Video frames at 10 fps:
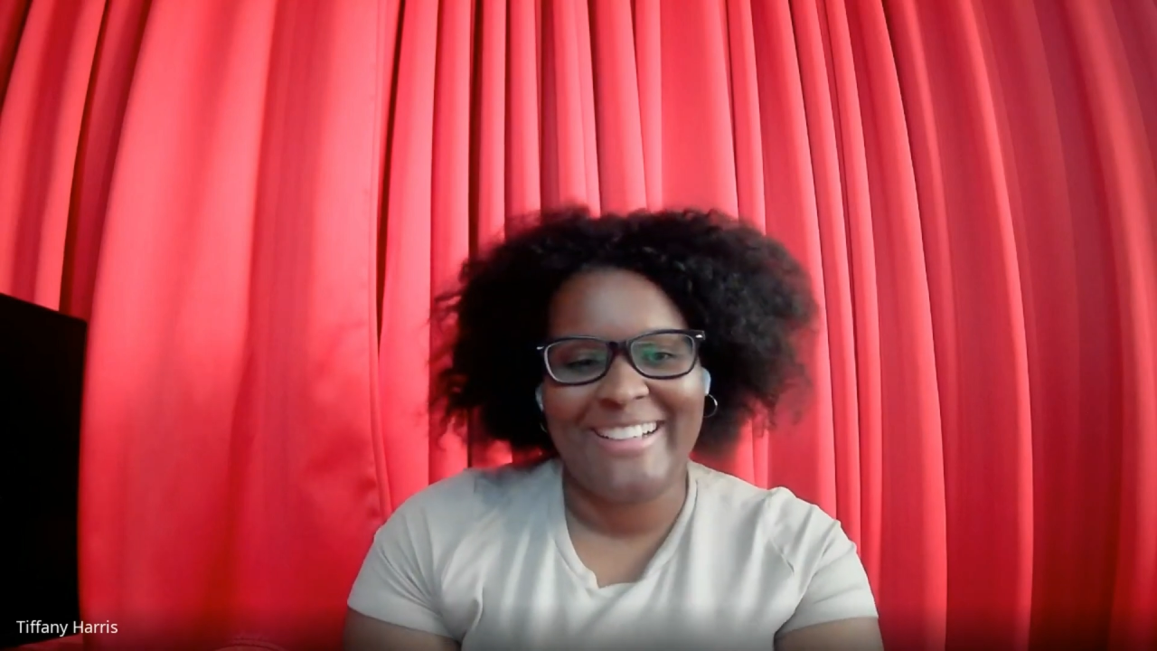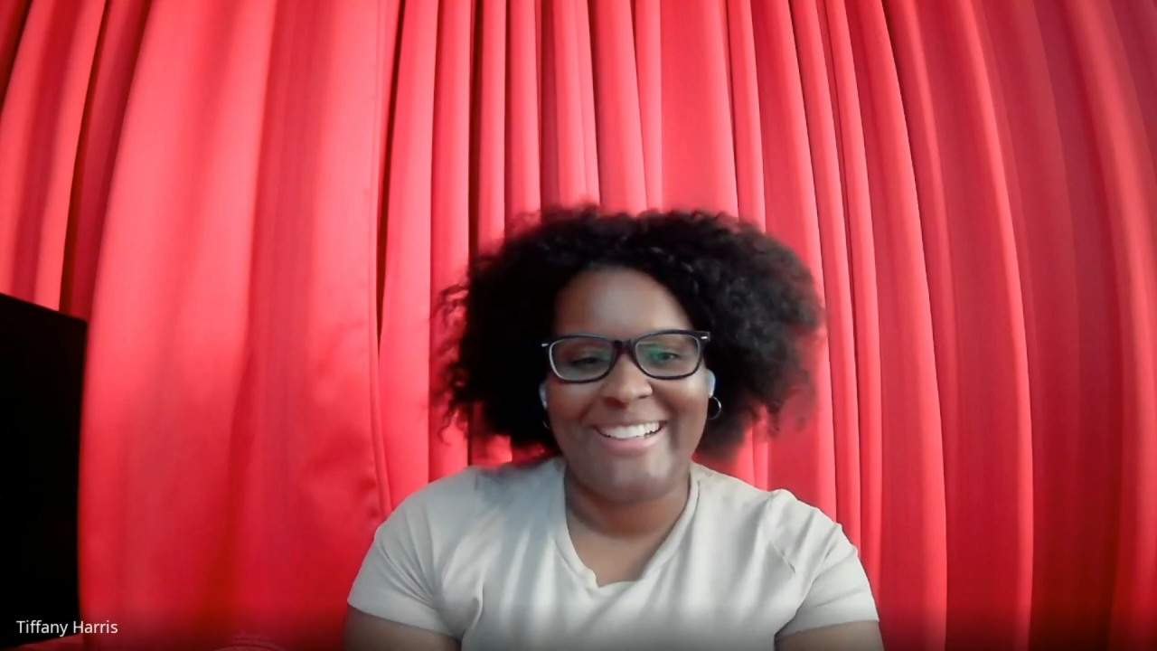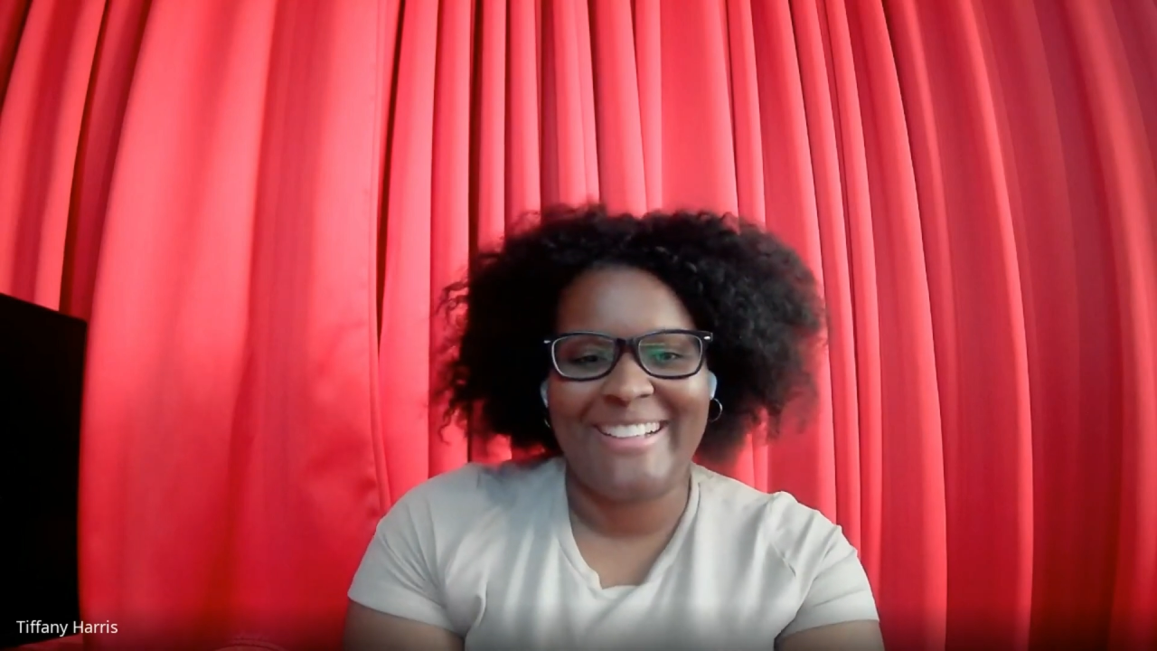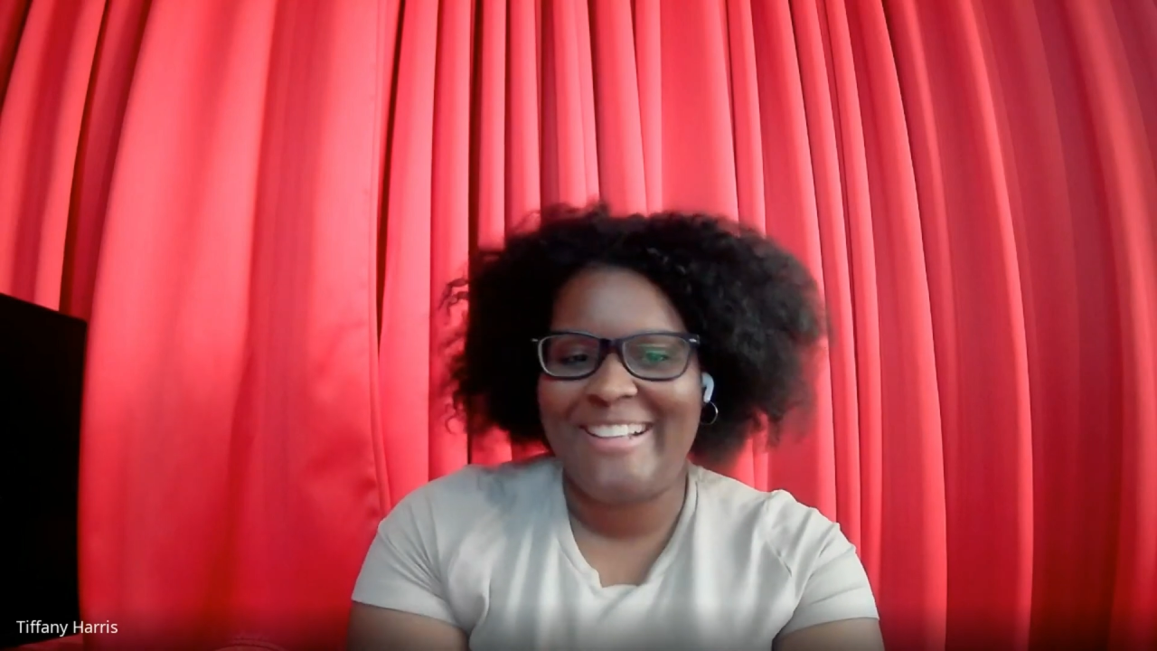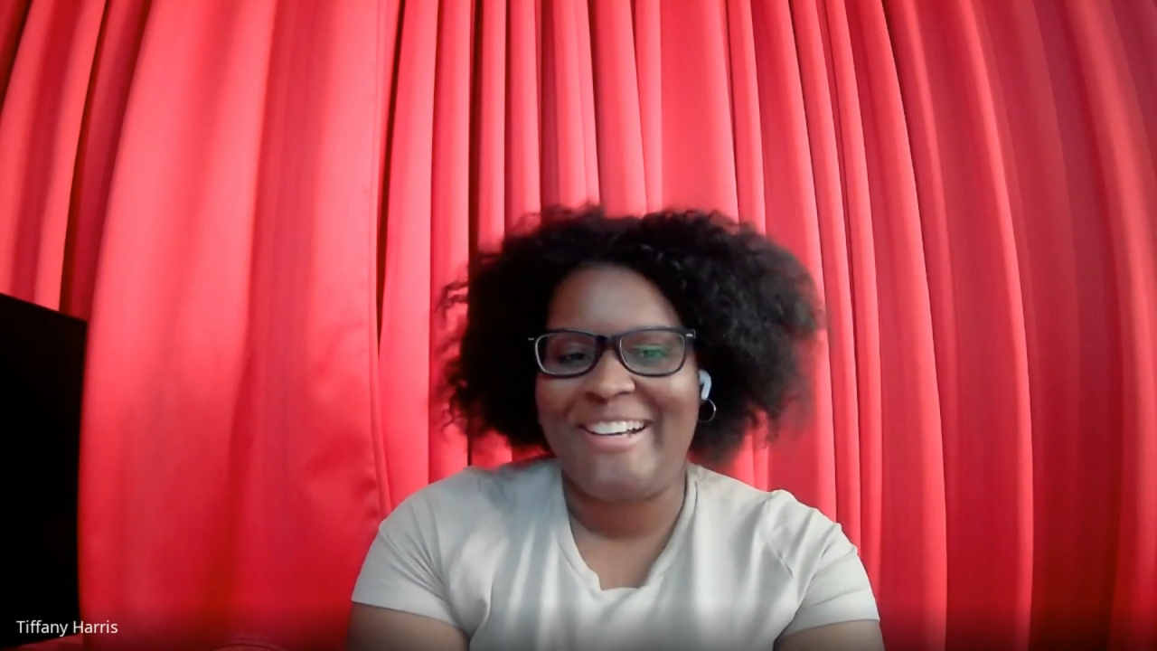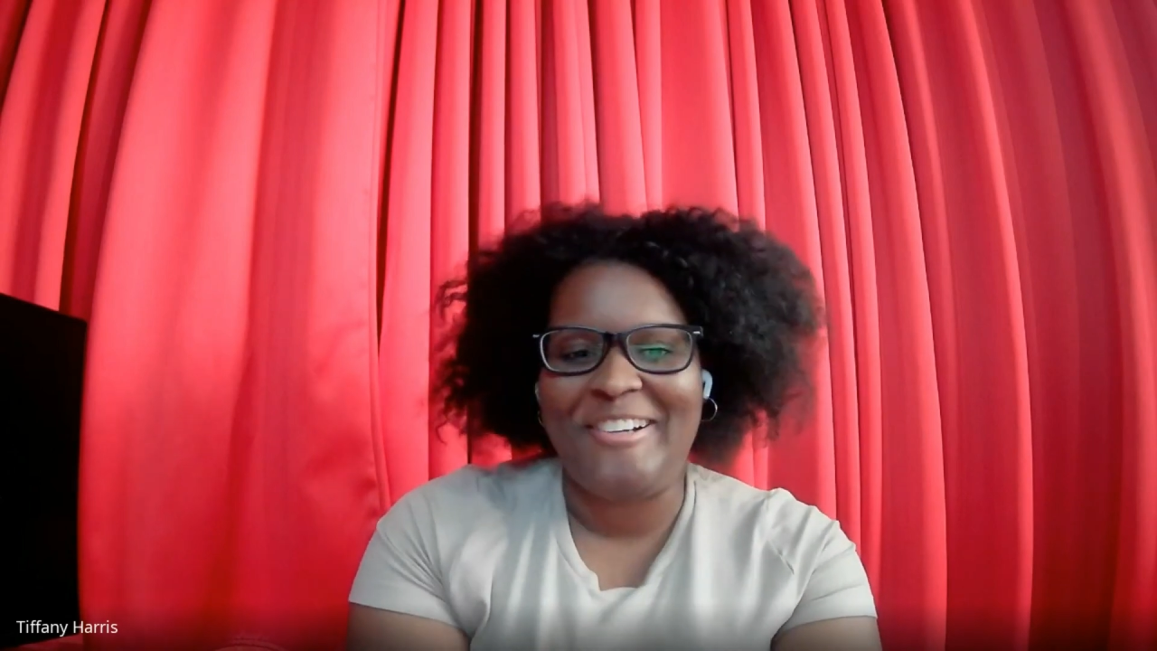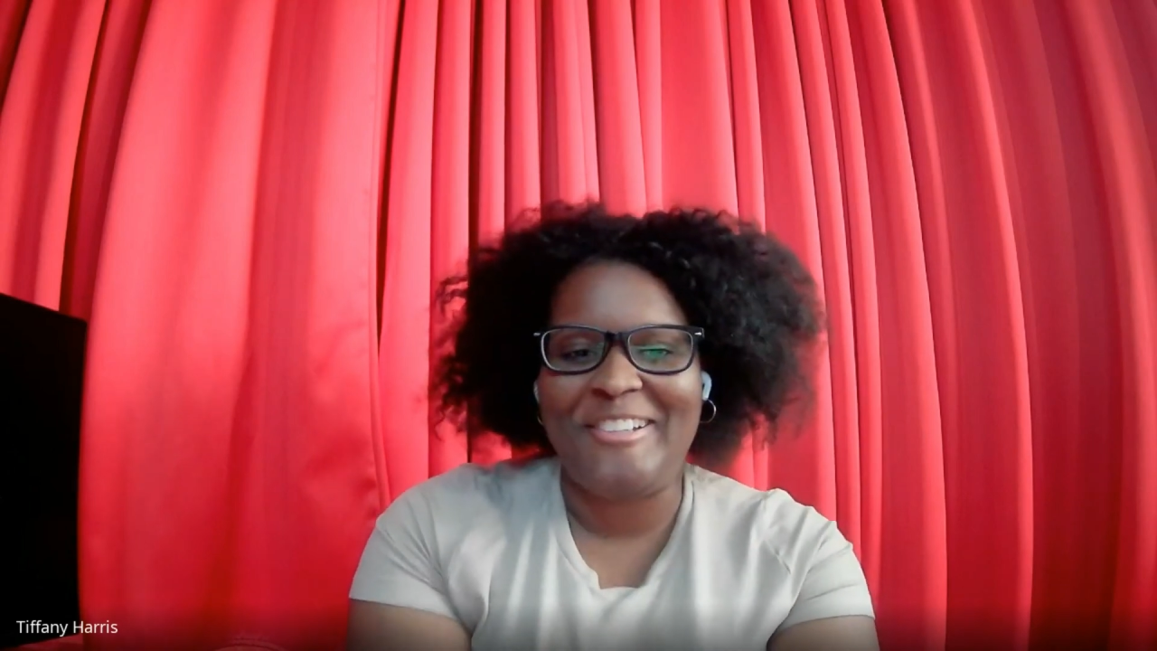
gonna know.